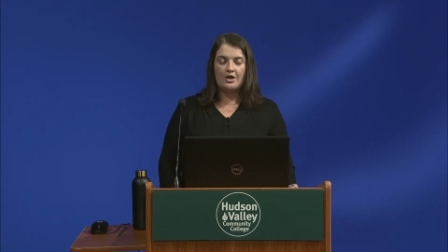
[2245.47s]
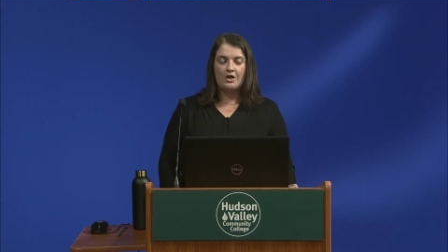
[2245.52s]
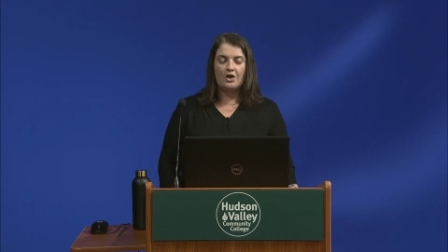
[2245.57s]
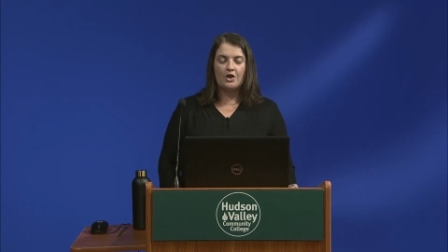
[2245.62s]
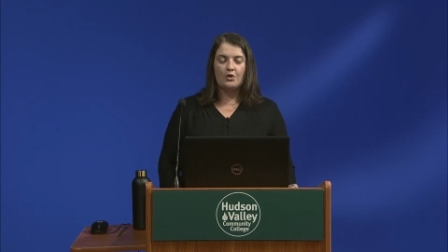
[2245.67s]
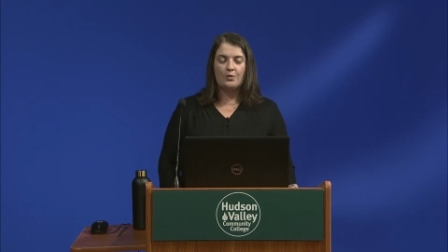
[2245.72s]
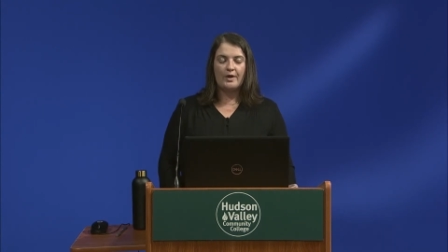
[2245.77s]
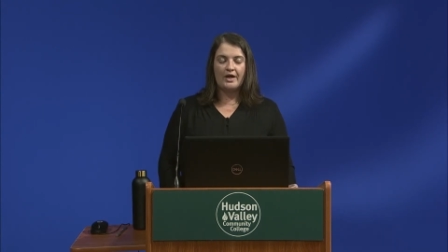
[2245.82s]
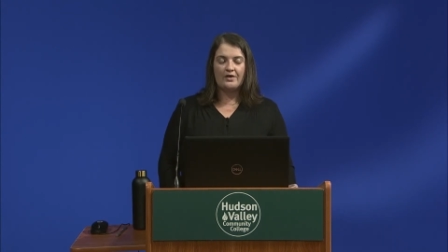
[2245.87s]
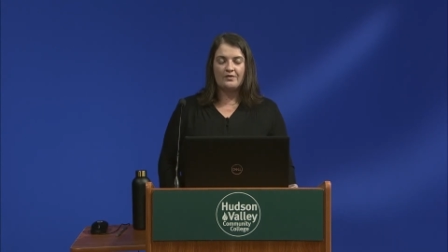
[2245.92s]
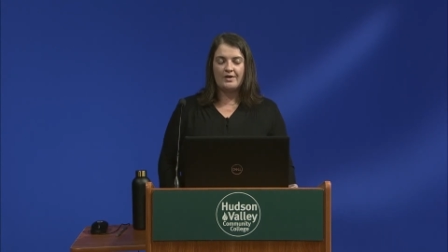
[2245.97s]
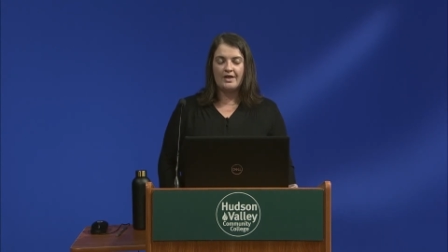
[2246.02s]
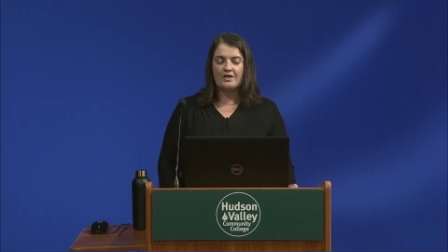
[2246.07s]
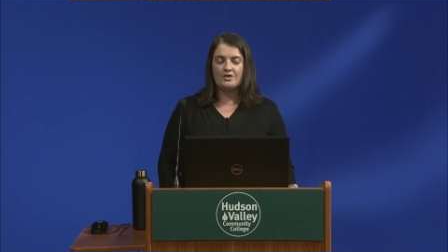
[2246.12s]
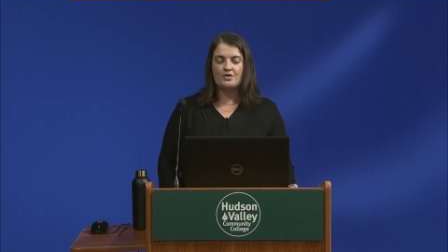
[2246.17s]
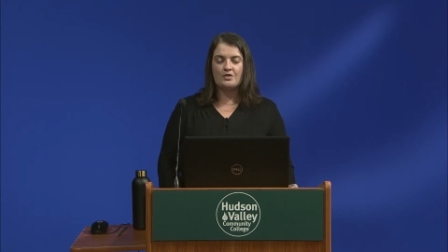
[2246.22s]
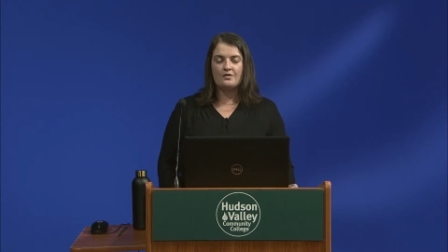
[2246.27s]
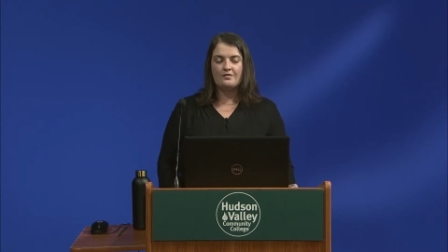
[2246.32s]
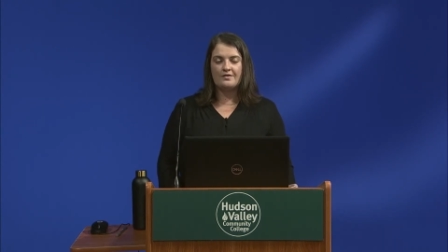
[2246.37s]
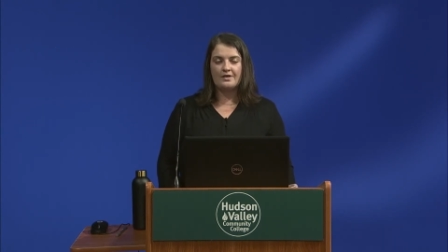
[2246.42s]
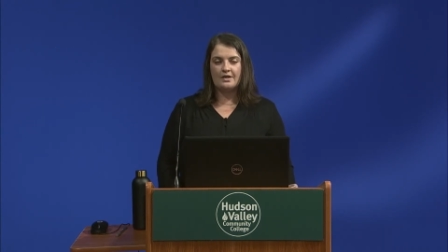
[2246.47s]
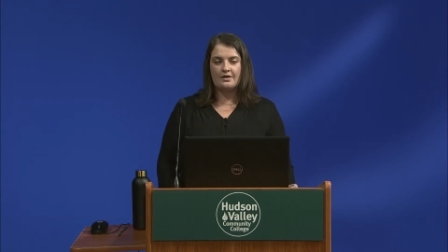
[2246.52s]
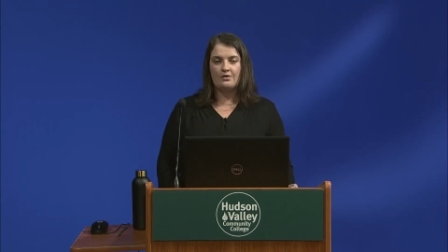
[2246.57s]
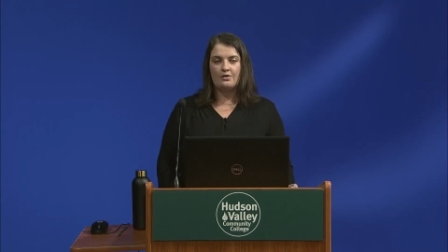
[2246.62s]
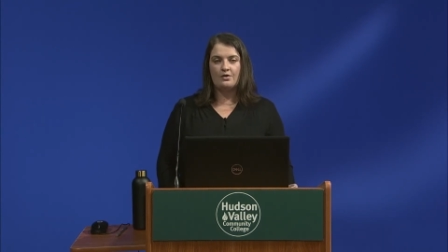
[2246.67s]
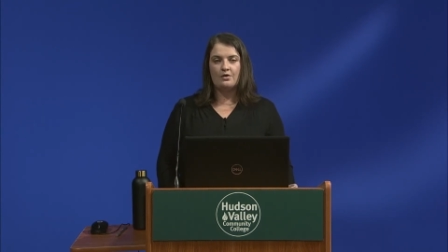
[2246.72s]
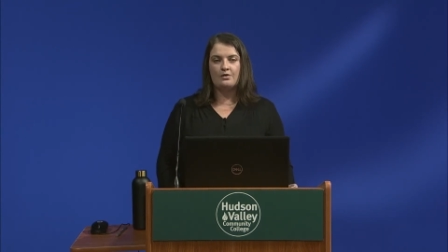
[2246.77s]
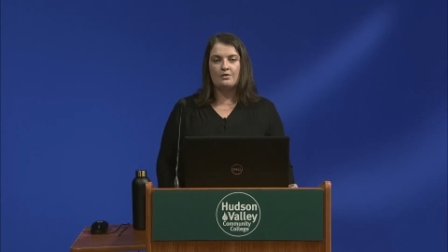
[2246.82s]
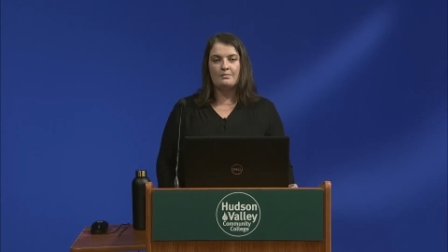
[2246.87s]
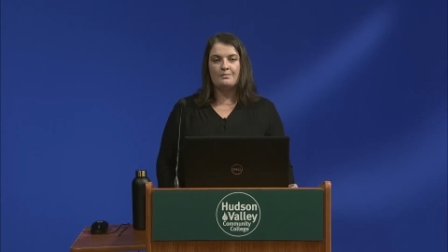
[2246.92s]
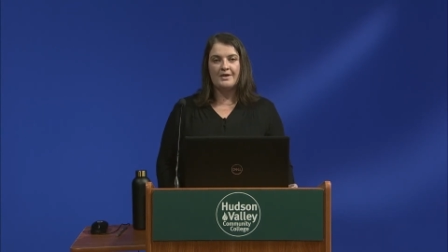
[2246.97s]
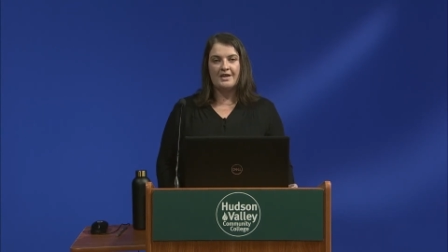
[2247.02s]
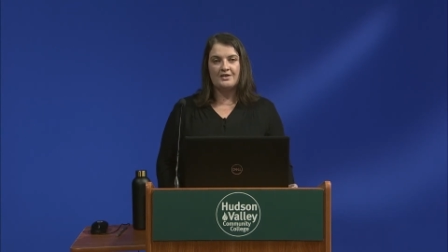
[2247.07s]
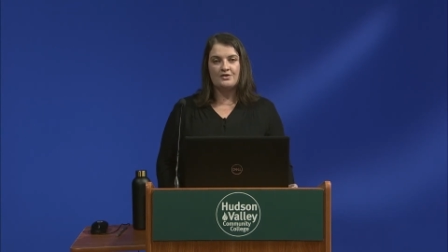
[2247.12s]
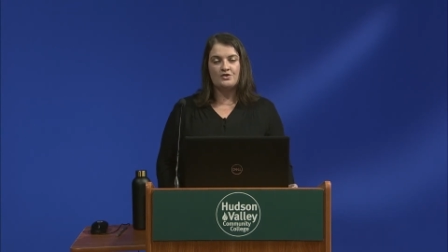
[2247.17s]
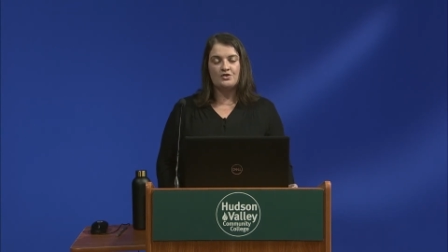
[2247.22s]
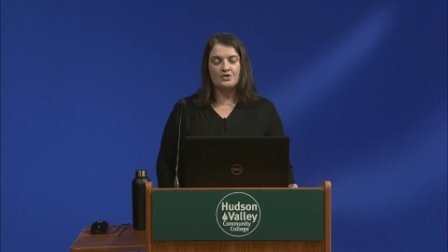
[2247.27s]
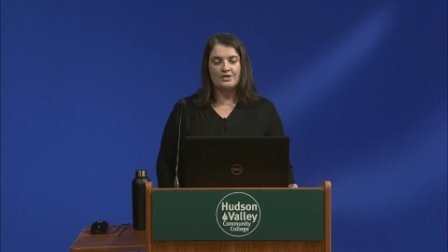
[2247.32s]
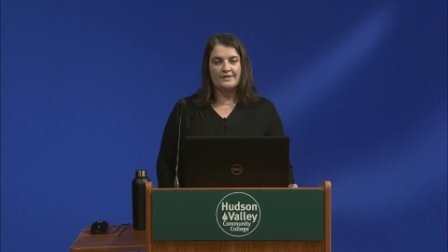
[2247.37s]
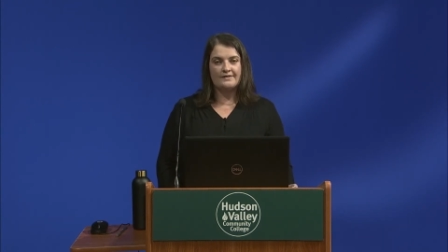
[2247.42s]
a recreational vehicle
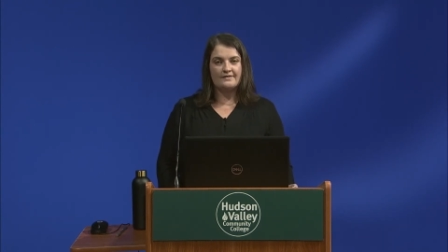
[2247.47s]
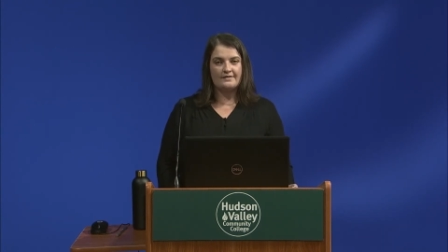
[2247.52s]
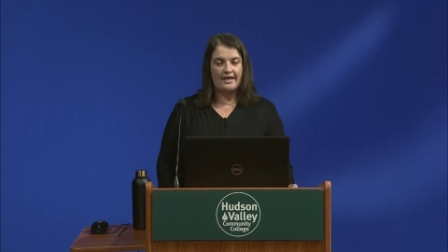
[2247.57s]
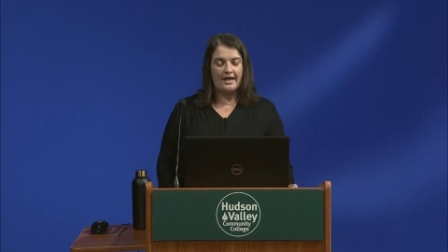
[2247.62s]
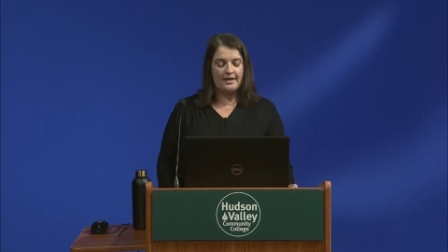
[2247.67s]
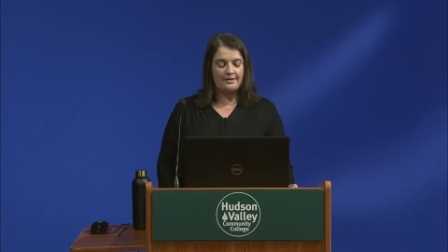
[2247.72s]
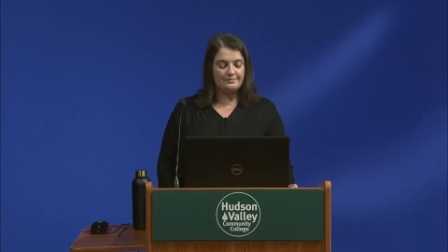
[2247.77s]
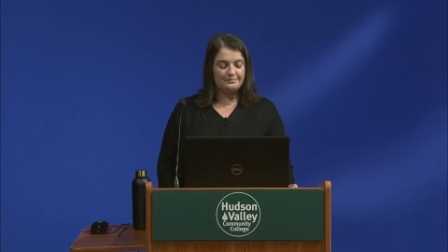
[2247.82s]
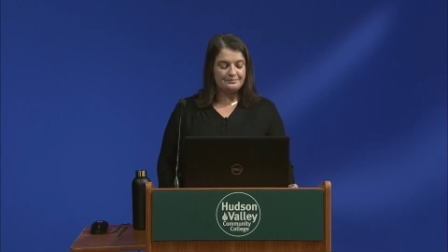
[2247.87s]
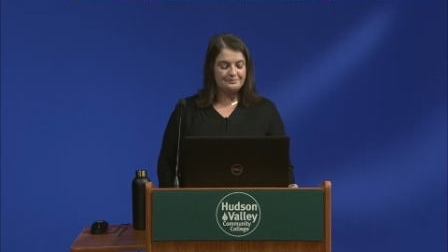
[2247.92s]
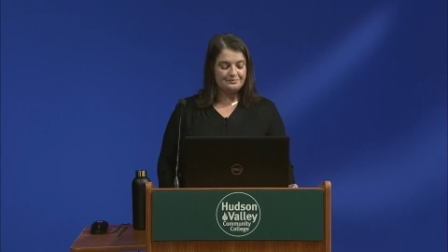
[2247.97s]
means just that